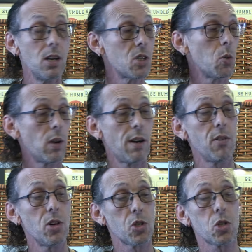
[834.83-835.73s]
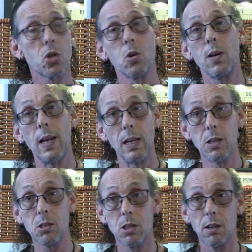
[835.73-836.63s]
So whatever your sori
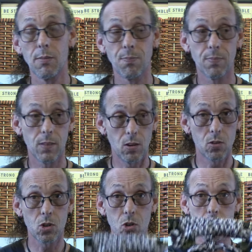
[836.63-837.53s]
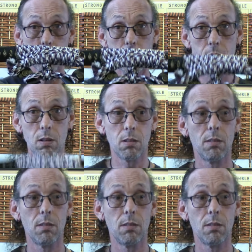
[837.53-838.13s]
is on your sword,